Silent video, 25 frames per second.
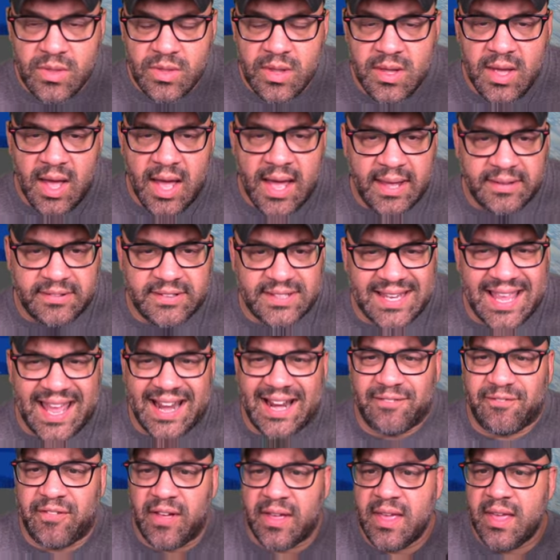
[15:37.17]
uh, to
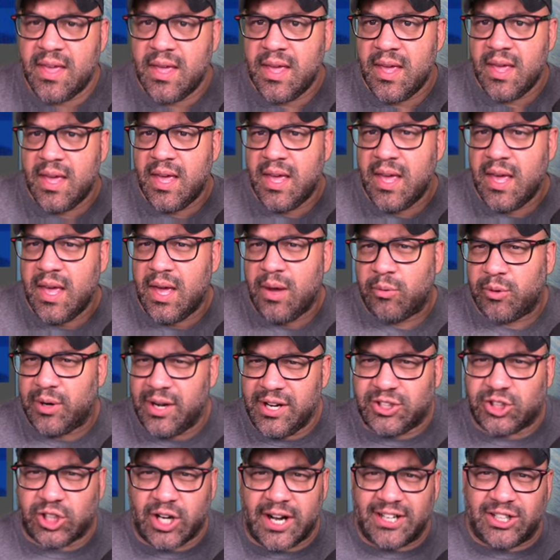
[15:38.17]
kind of we're
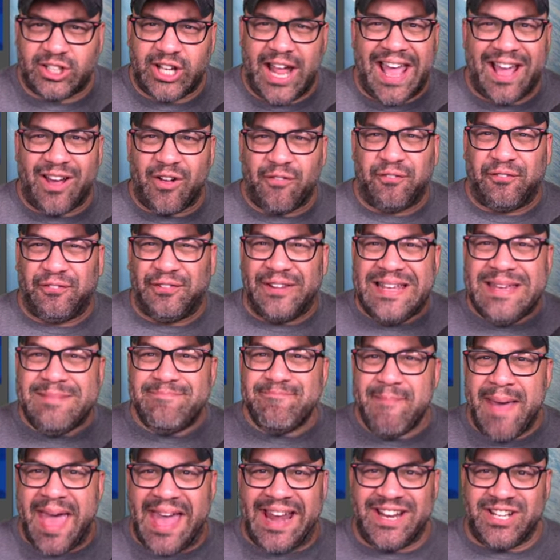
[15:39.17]
going to try to tackle
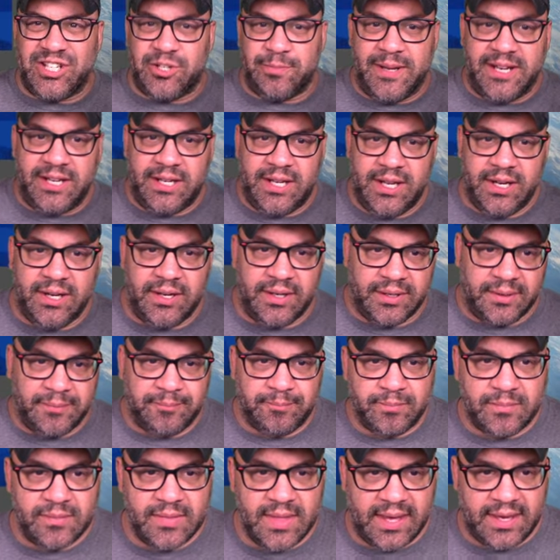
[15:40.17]
fleet management here.
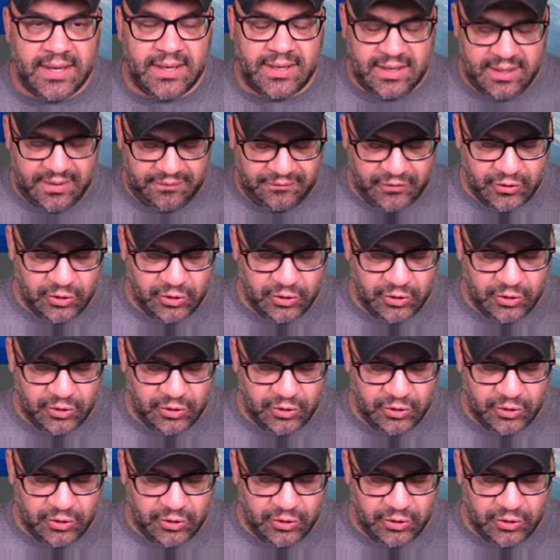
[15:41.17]
Like if